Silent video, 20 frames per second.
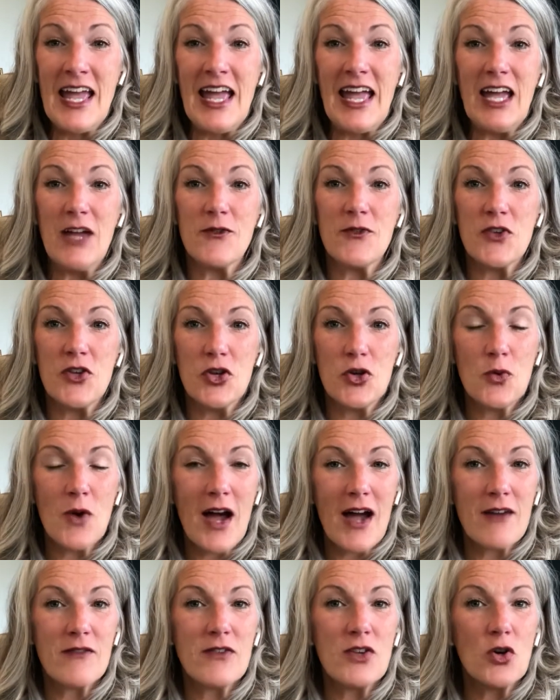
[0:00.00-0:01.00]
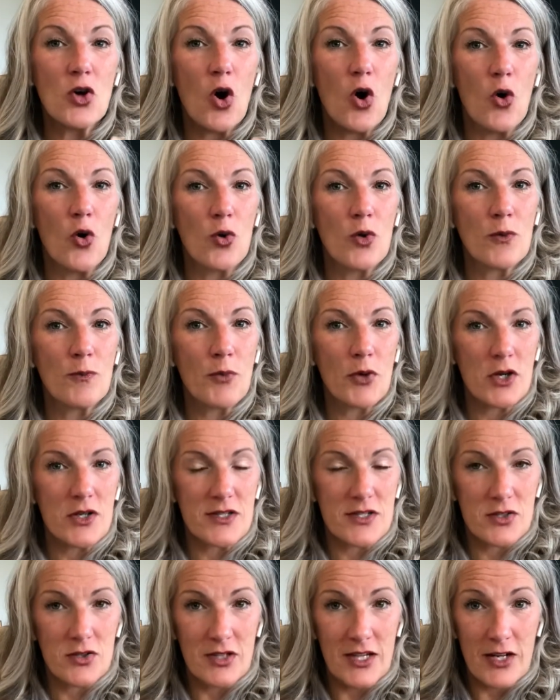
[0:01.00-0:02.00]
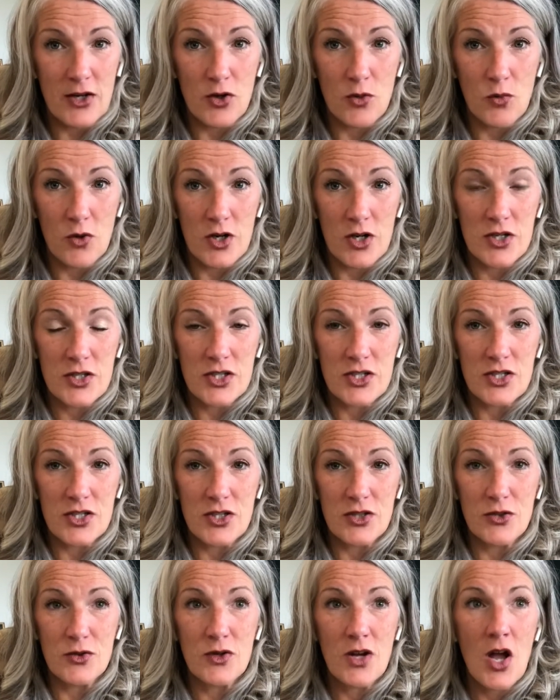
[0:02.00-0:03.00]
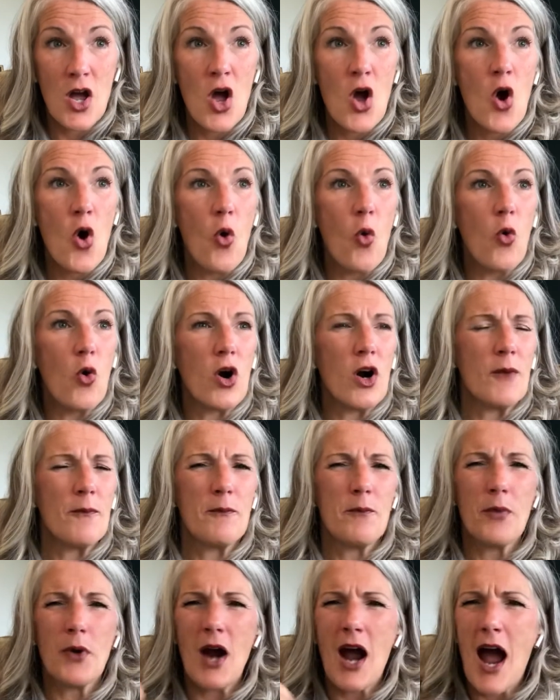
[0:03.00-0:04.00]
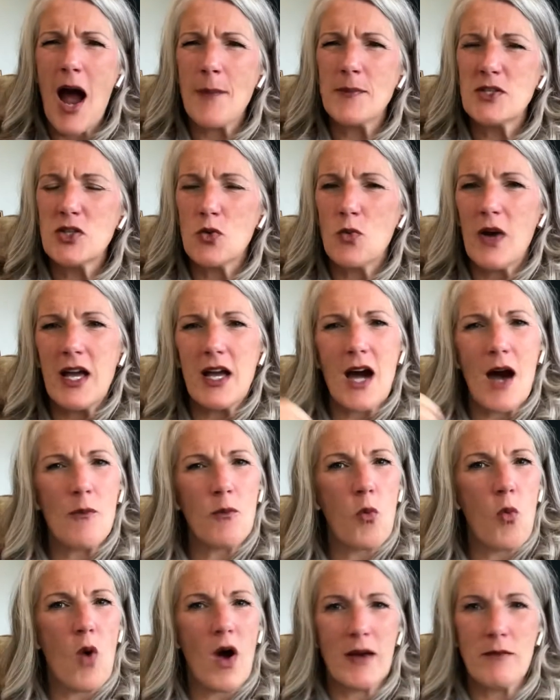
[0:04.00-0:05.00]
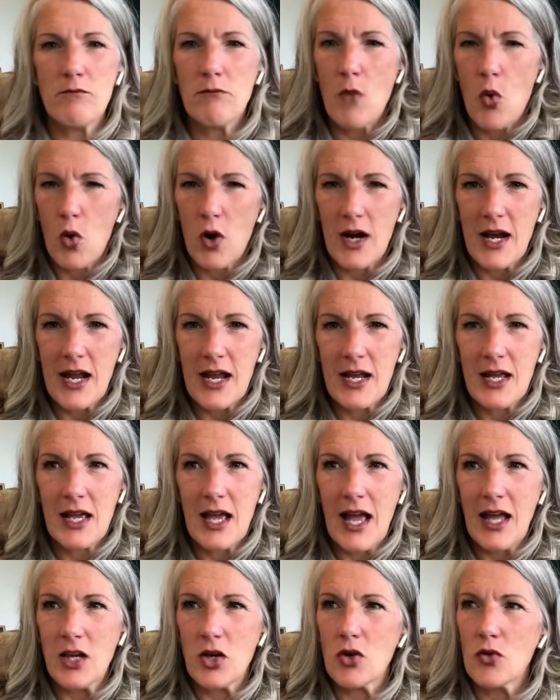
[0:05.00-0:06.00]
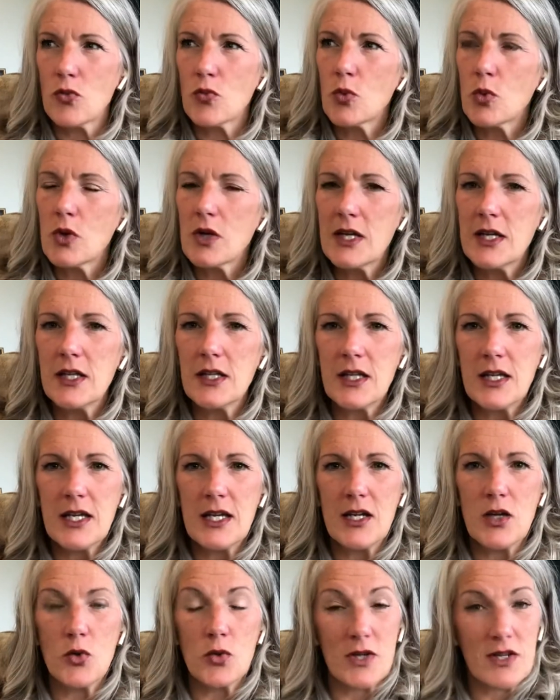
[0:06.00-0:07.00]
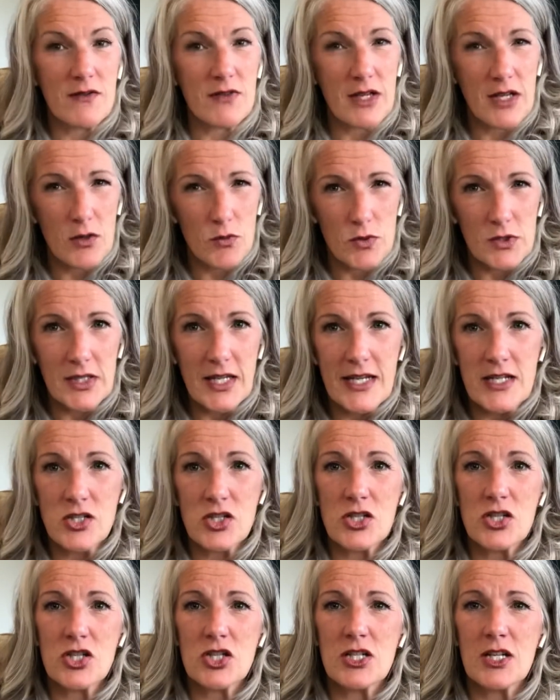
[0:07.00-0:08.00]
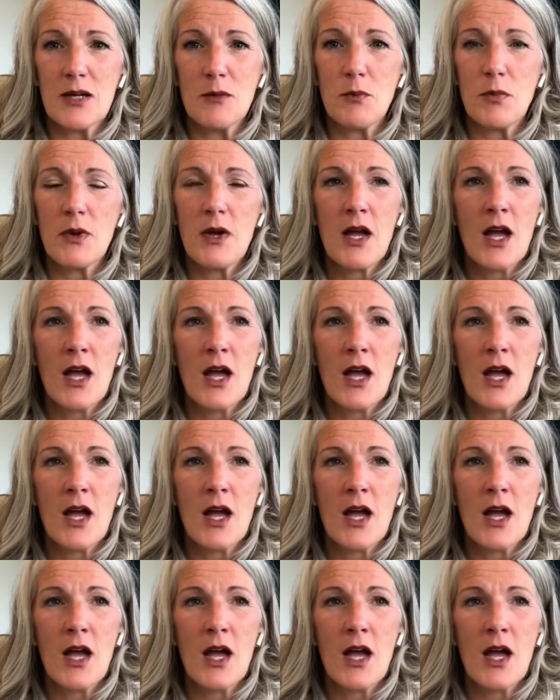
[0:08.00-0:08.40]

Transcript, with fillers: If you have your own personal inner work to do, or perhaps you wake up one morning and you're really grieving a relationship,